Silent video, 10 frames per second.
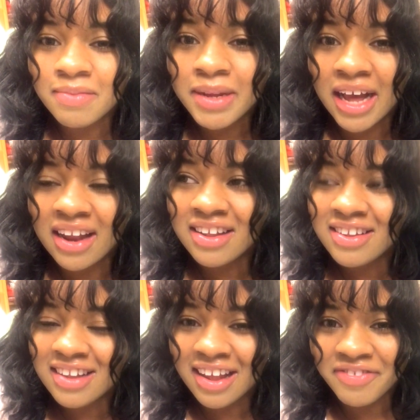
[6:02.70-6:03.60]
to be
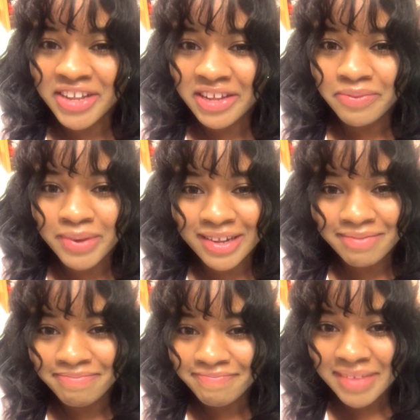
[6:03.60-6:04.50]
honest, I really
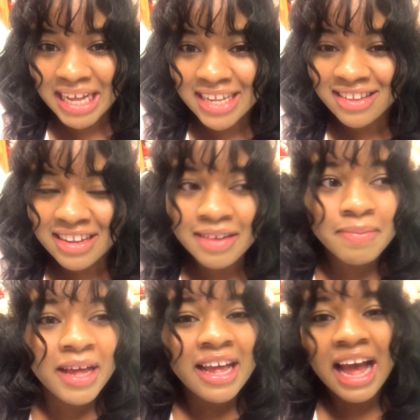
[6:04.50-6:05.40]
wasn't into him.